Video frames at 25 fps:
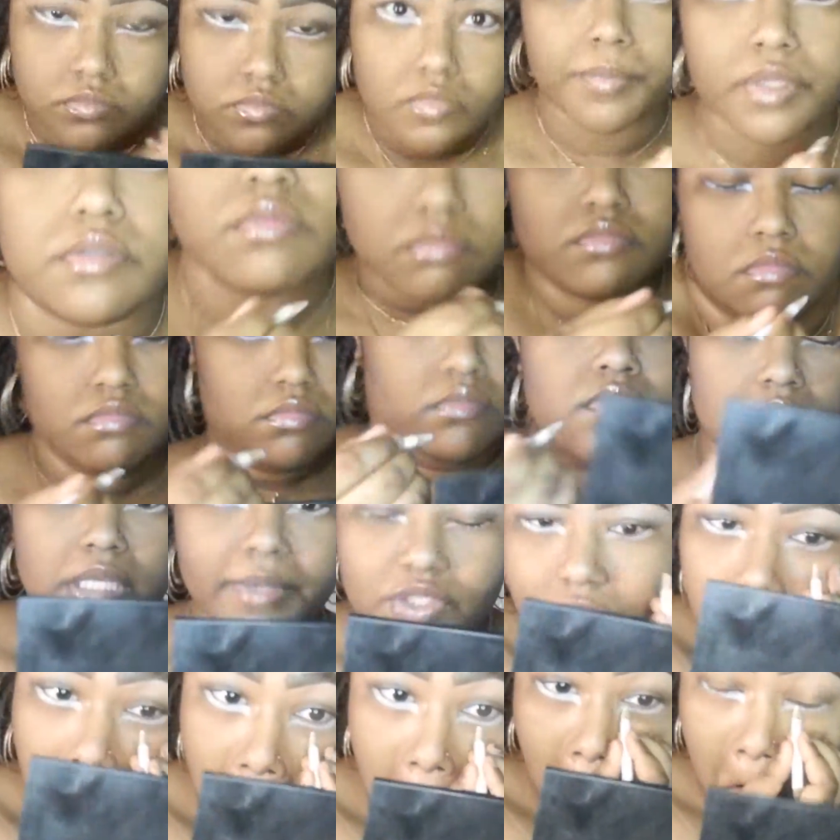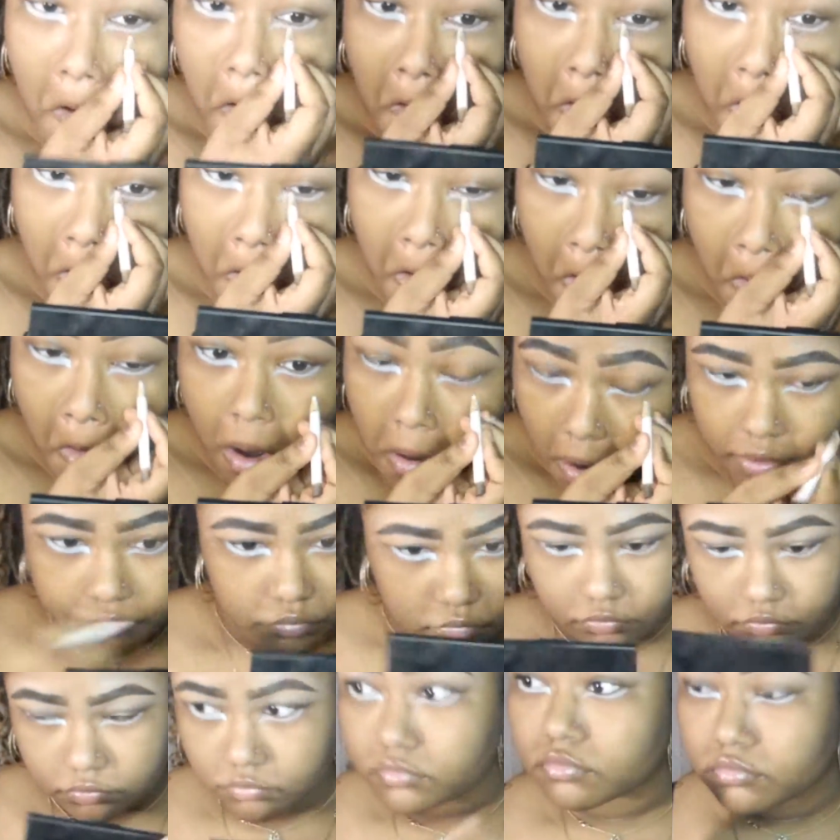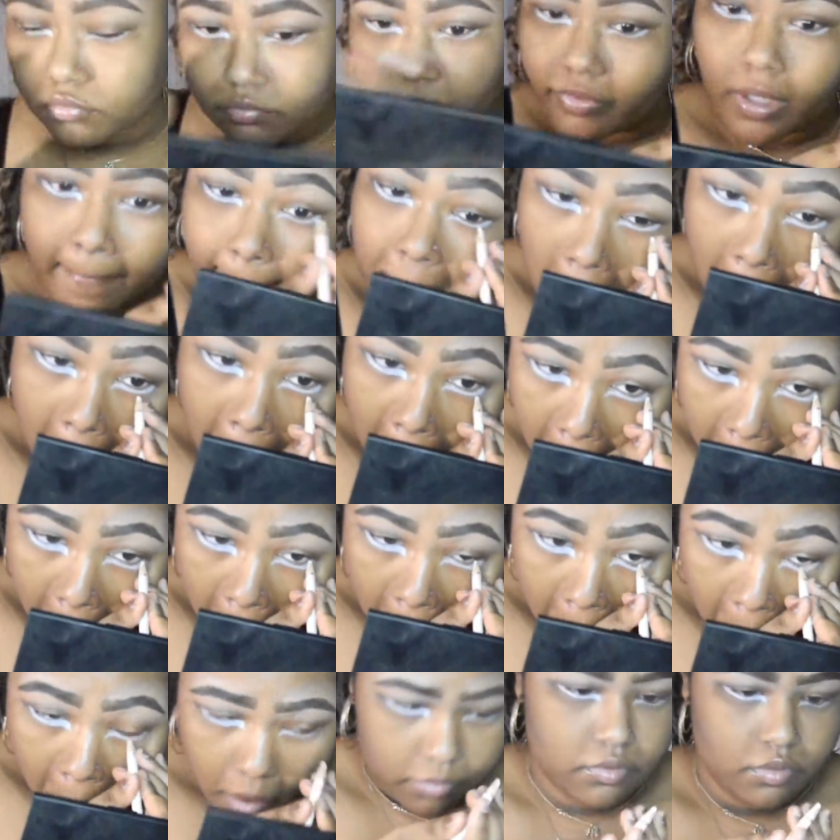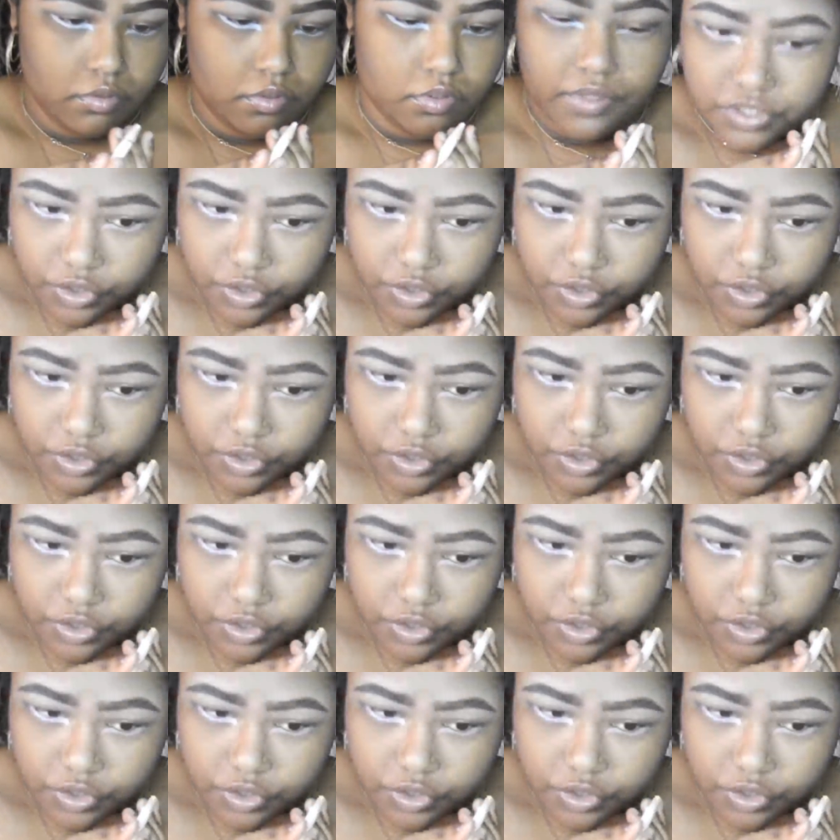underneath my eye. I was kind of like following that